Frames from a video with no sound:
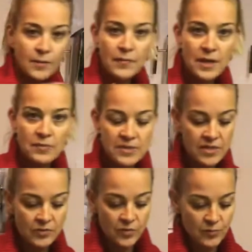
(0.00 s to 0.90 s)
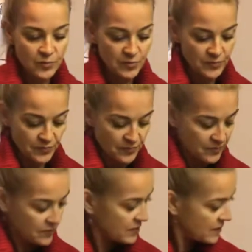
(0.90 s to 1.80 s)
maple syrup.
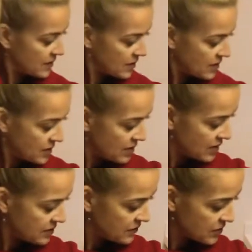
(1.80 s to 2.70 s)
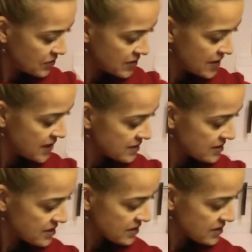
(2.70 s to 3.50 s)
And we're gonna add